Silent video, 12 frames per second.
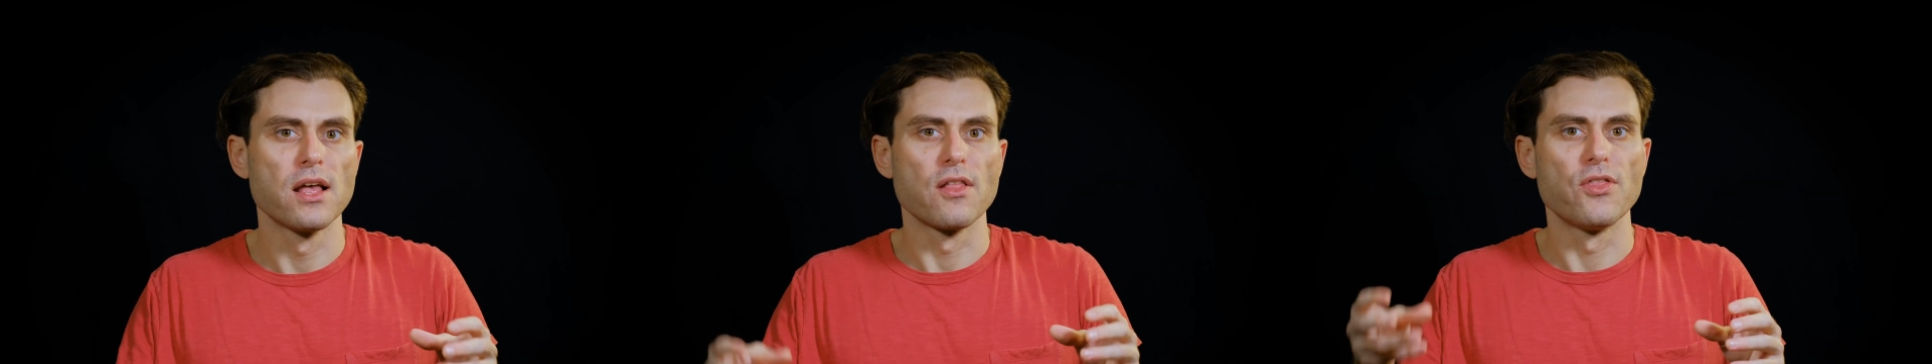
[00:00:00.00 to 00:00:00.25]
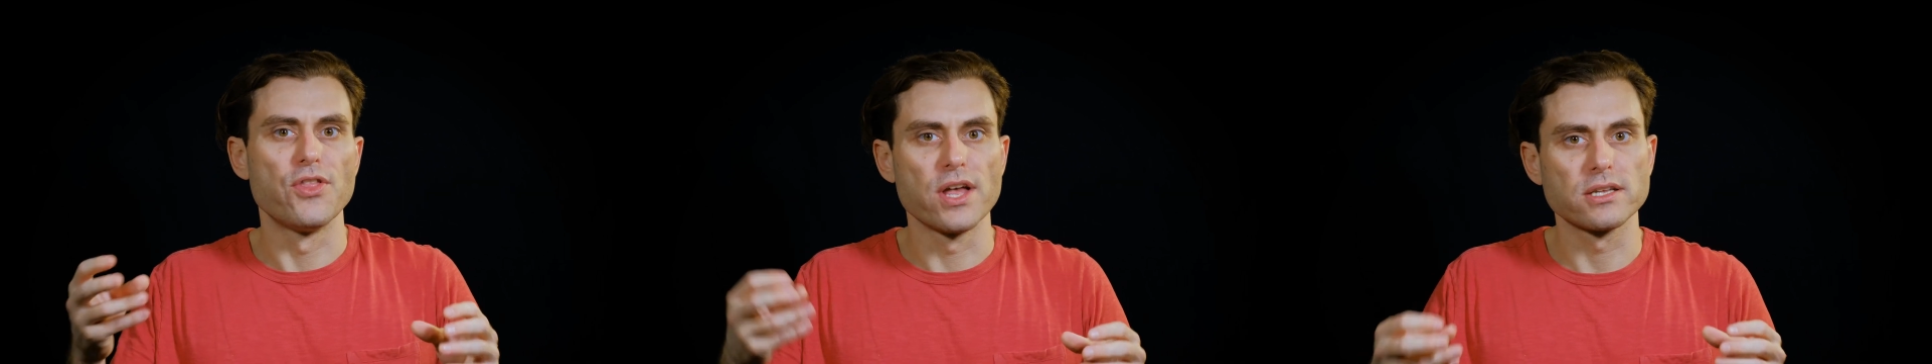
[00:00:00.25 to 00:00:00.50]

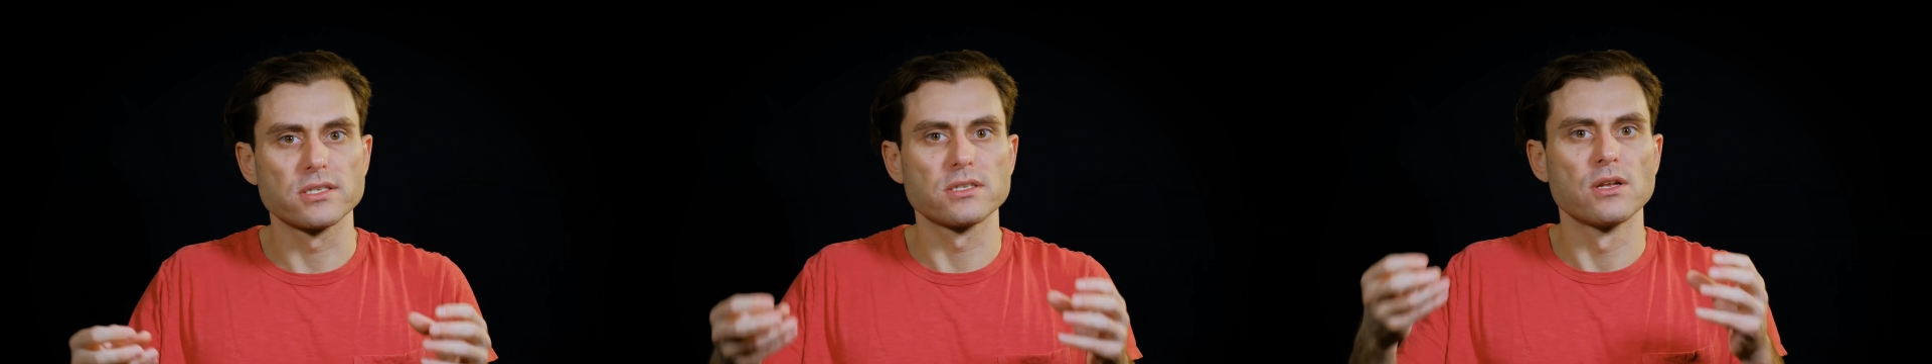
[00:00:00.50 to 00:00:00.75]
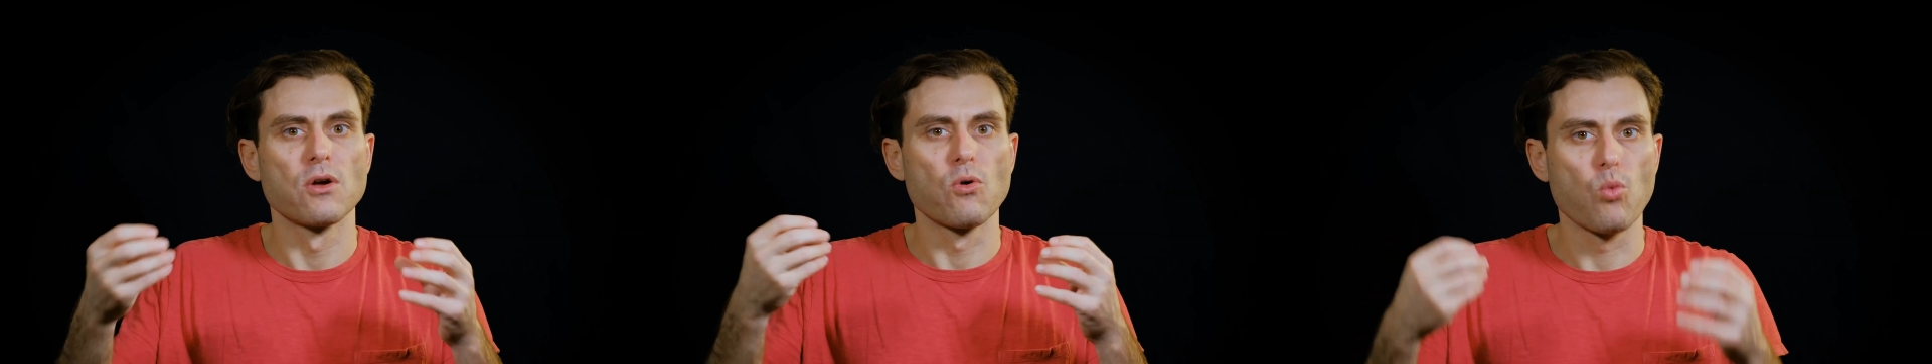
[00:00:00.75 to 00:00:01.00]
this
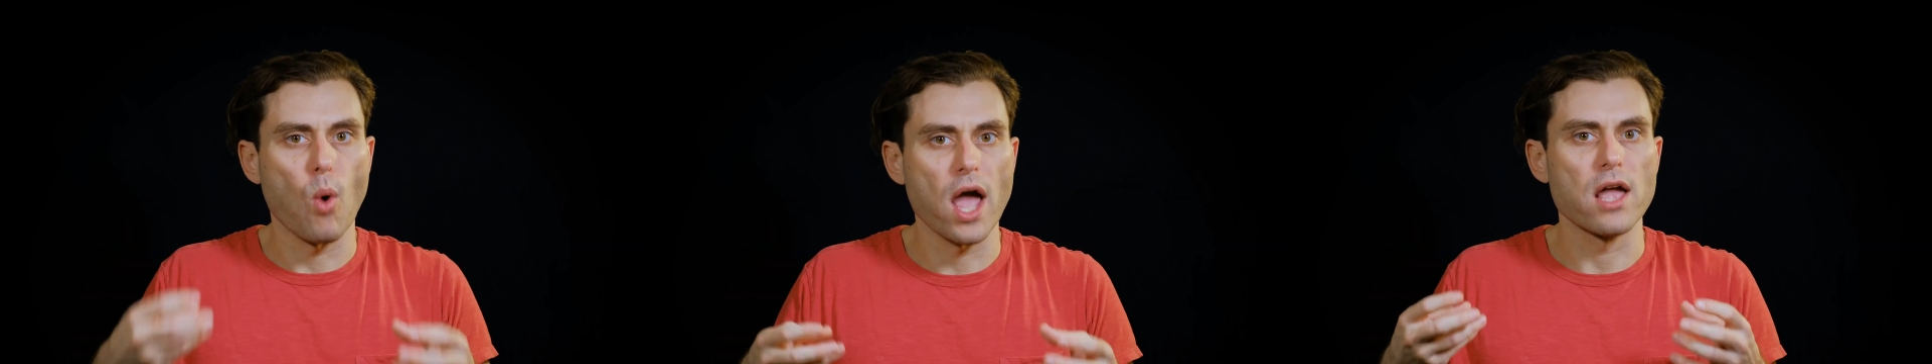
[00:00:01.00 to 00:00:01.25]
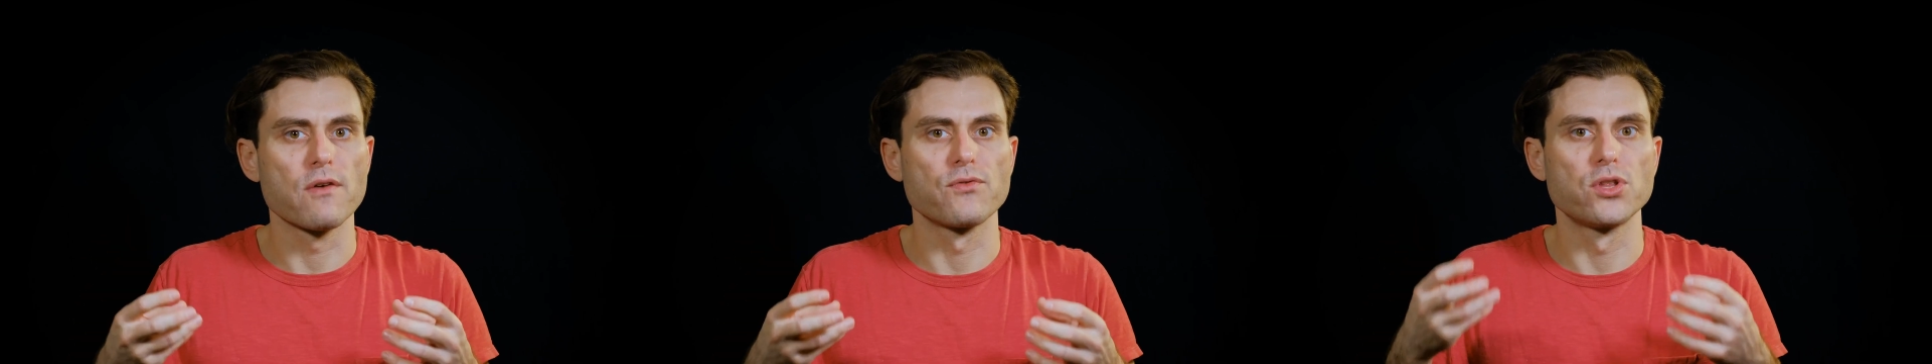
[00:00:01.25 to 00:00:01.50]

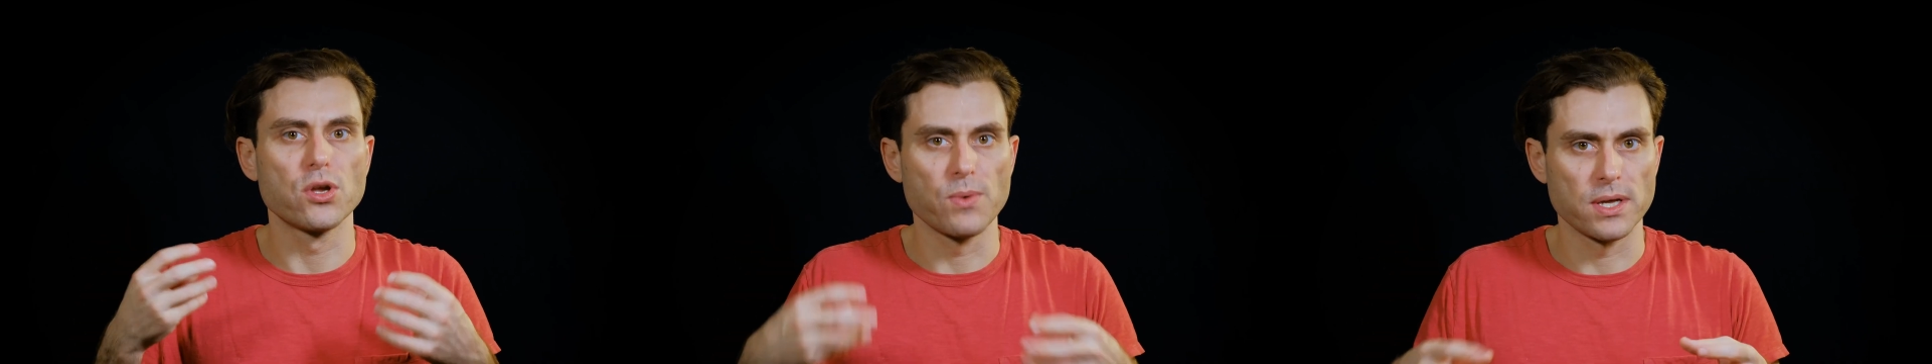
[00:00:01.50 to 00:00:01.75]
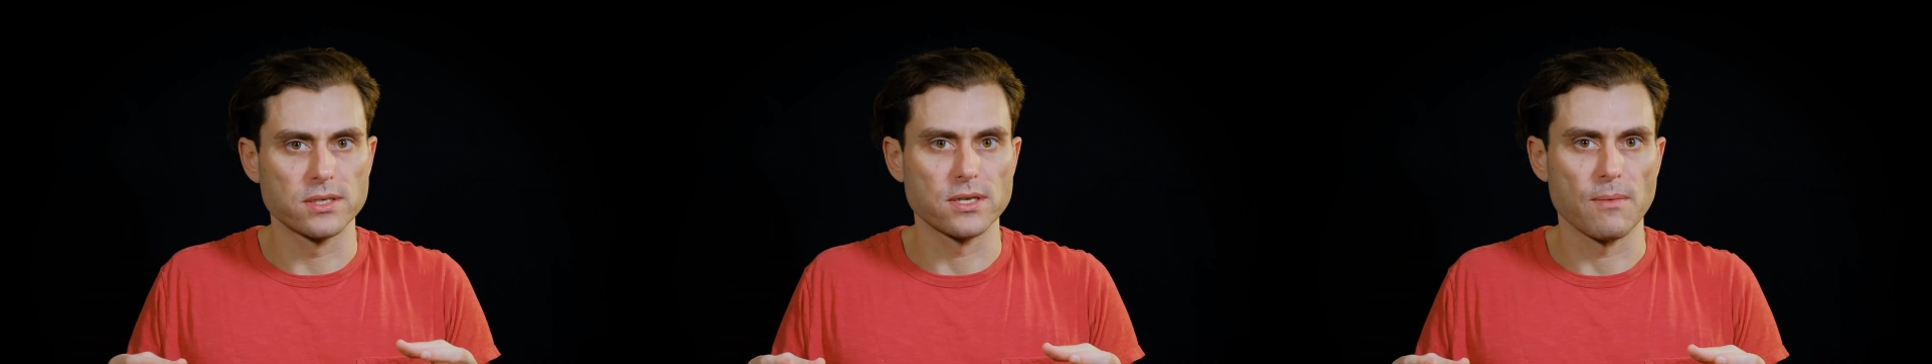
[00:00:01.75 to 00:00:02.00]
way of
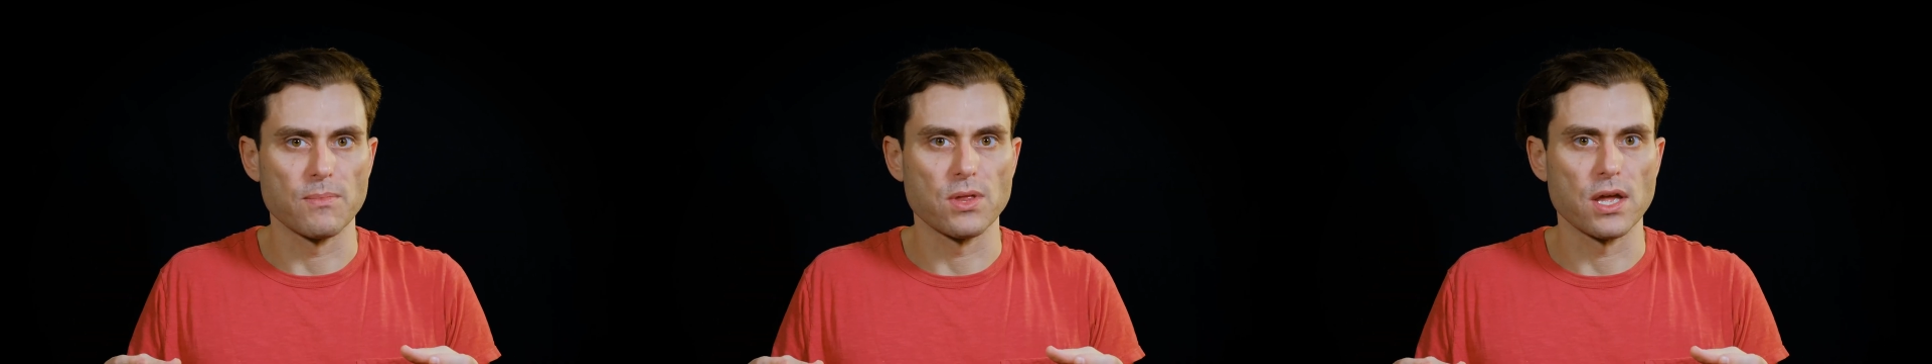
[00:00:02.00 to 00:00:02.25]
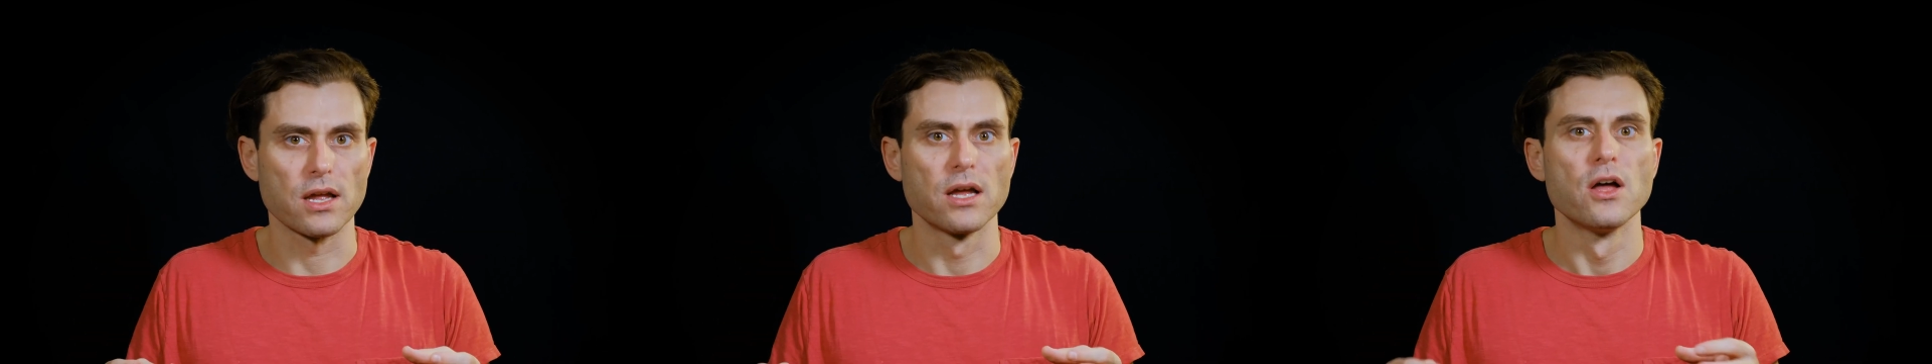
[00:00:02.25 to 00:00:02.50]
doing
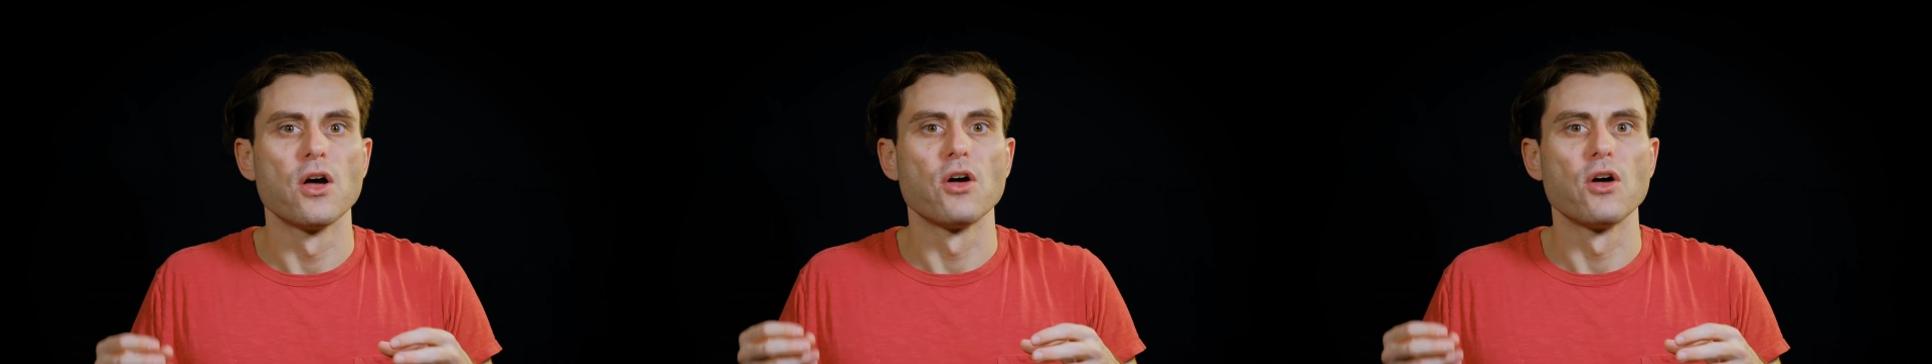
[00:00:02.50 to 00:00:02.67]
something